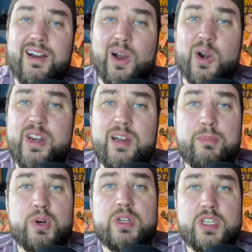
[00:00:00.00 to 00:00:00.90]
Our
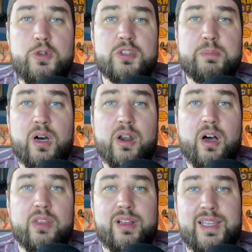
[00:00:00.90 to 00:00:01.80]
number 2 spot
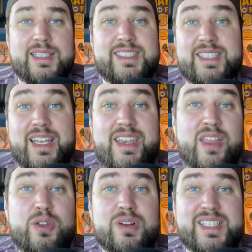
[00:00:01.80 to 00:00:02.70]
on the list is
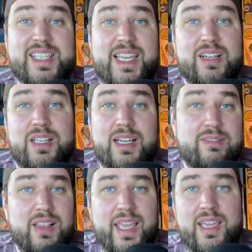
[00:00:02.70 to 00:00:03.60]
another cycle
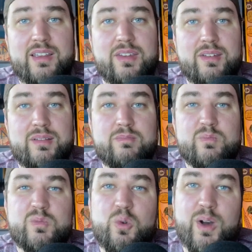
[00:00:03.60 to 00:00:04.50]
of lands.
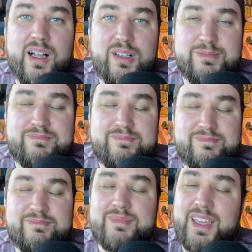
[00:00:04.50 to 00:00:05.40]
Well,
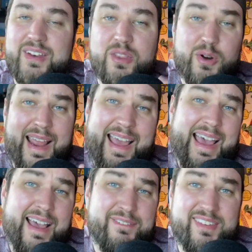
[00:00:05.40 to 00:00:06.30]
another
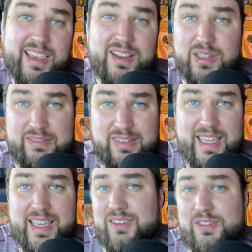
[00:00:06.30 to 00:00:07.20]
half cycle of
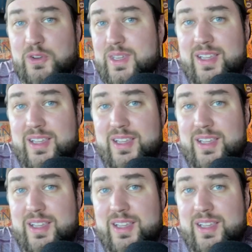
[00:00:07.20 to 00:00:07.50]
lands for the